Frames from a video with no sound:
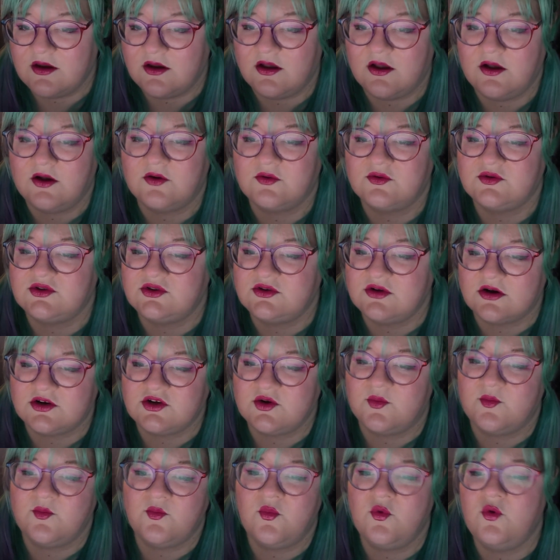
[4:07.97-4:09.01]
Oh, Dr.
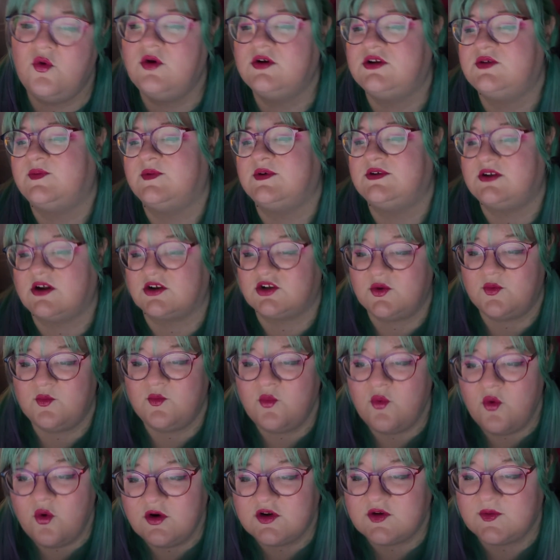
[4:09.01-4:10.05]
Mortimer,
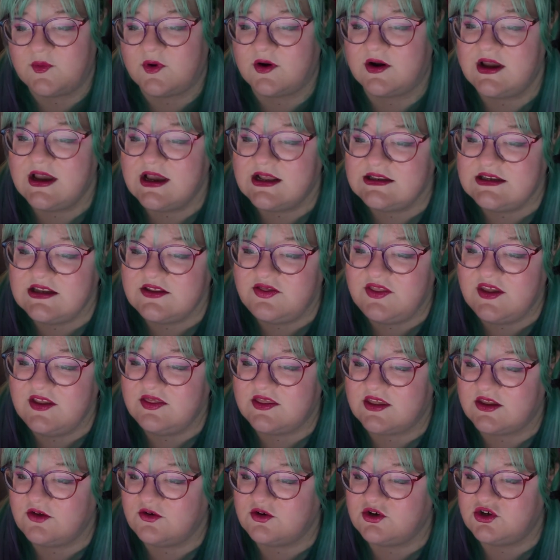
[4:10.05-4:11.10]
to think
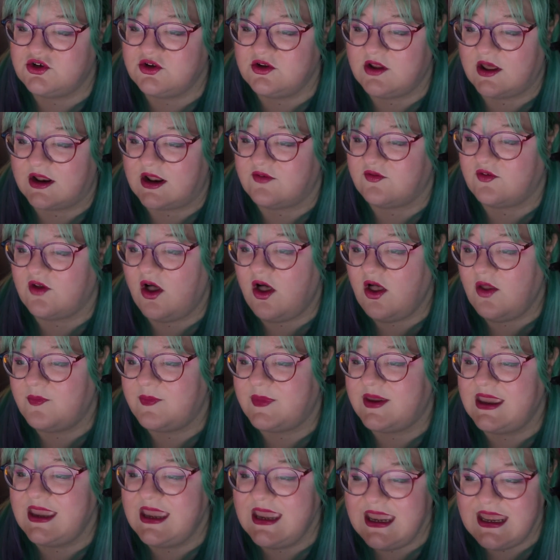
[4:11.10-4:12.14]
that you should not have called
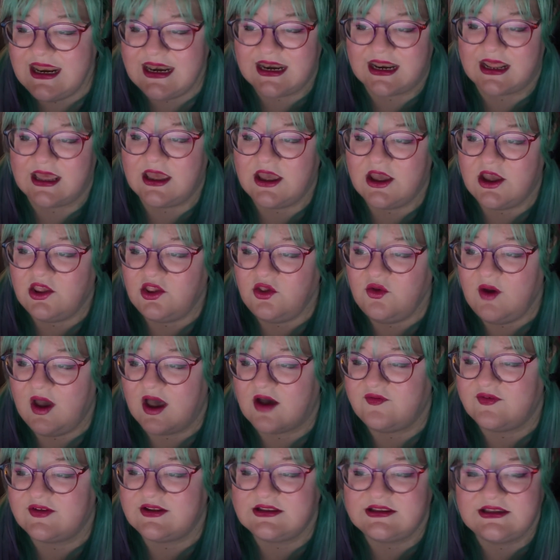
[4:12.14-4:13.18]
me in! You
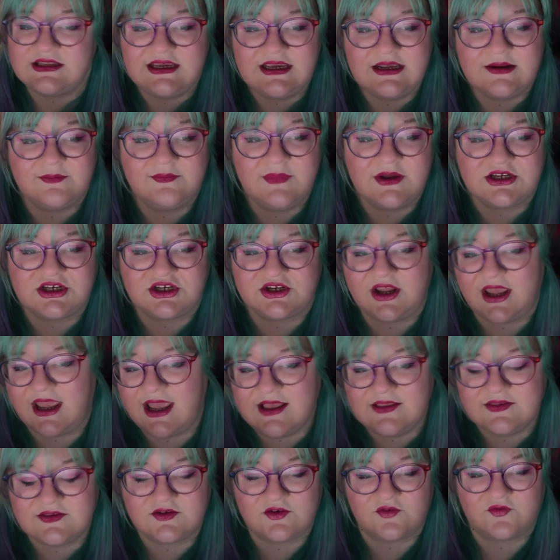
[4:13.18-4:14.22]
have indeed much to
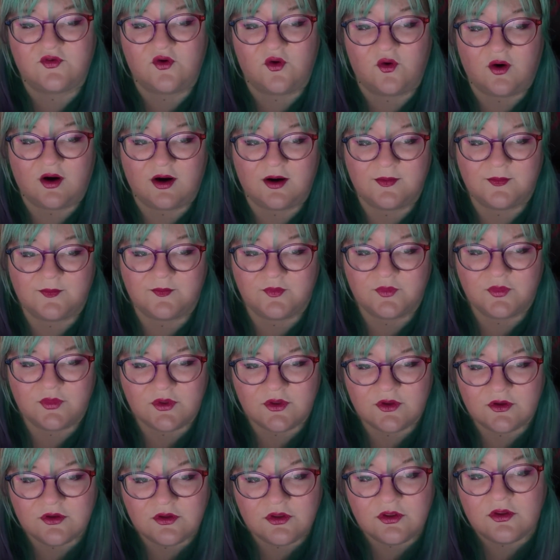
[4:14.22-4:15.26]
answer for."
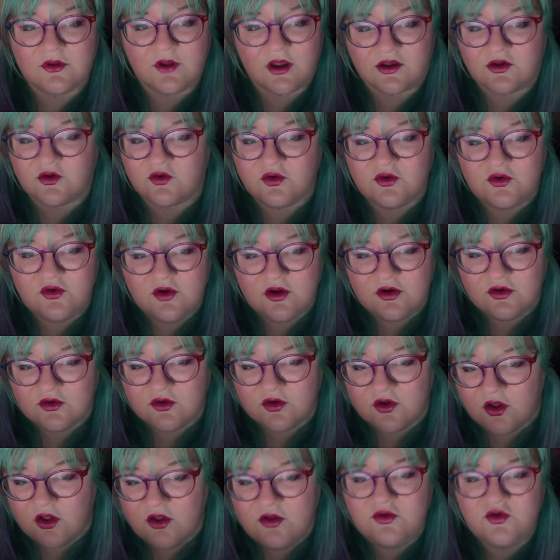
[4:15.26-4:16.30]
"I could not
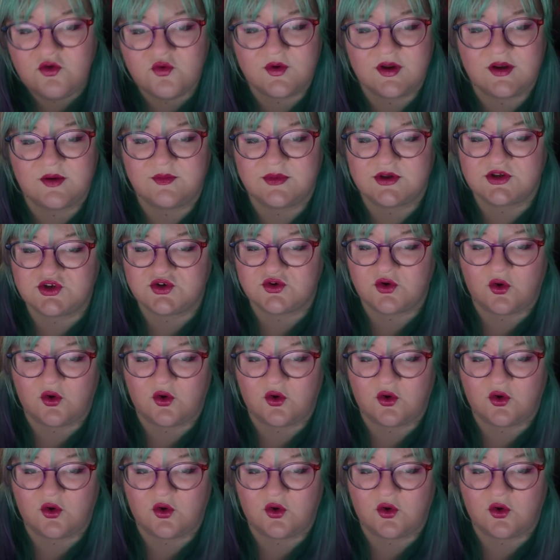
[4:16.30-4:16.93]
call you in, Mr.